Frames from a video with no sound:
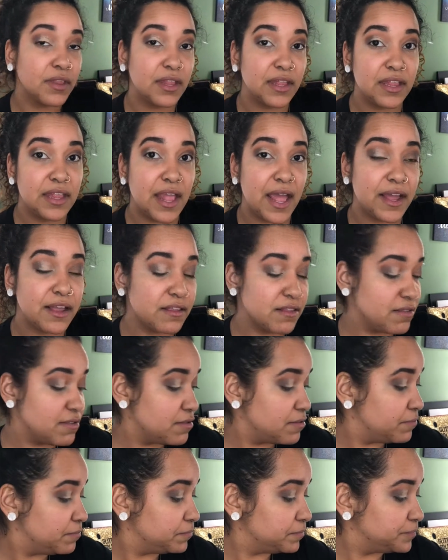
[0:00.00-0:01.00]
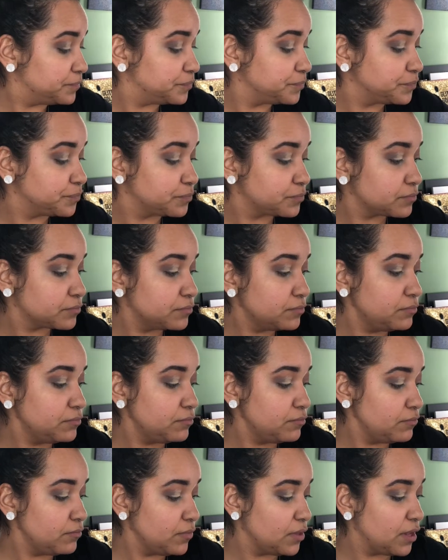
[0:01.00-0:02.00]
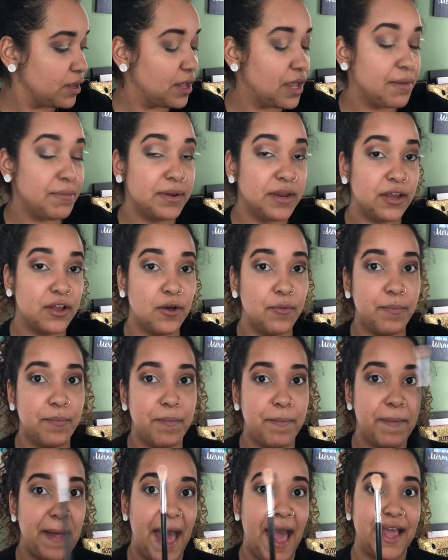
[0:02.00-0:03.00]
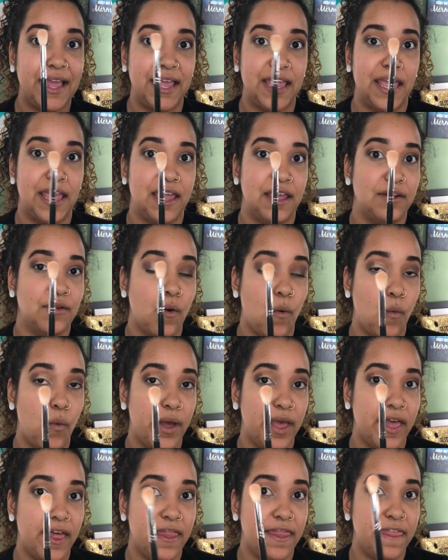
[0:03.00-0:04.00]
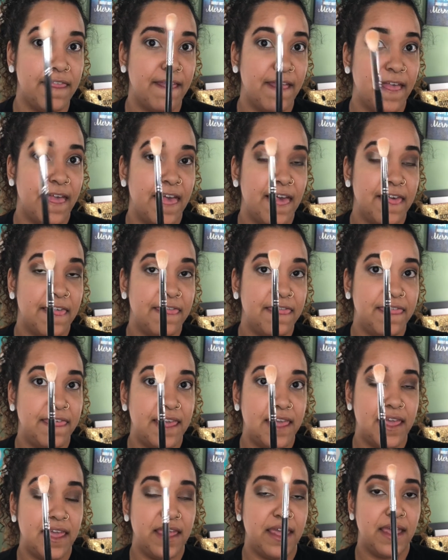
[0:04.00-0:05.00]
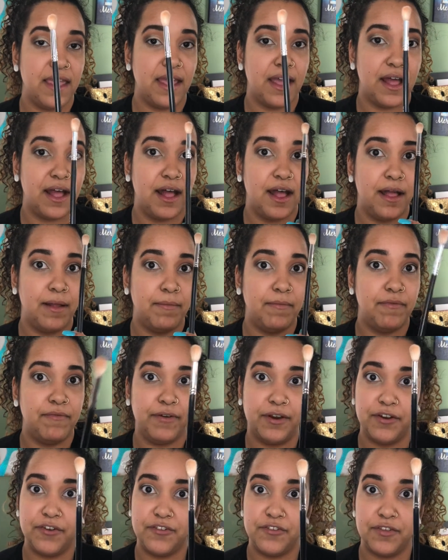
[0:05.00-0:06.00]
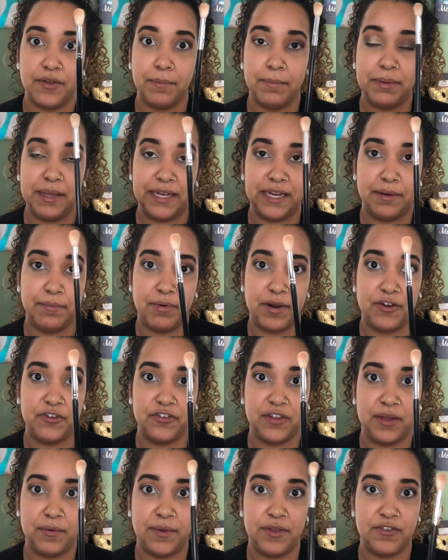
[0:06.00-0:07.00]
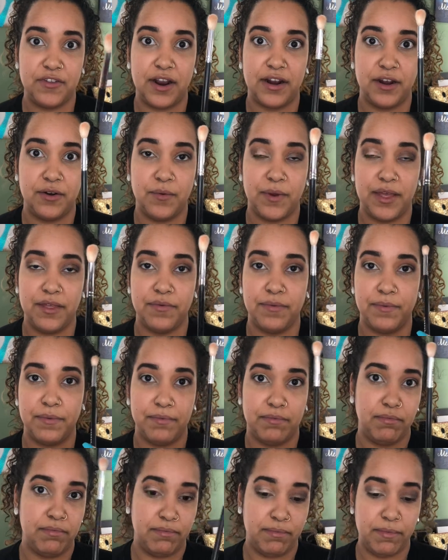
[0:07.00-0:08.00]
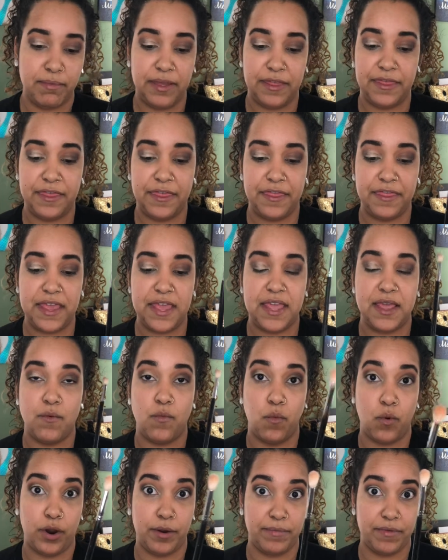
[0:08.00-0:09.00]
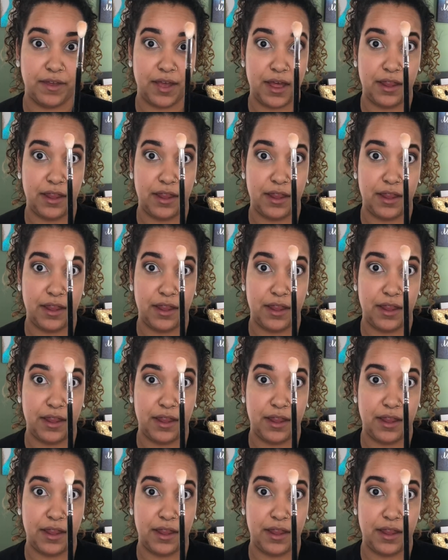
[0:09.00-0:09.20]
Next, I'm gonna go back in with the first blending brush that we started with the warmth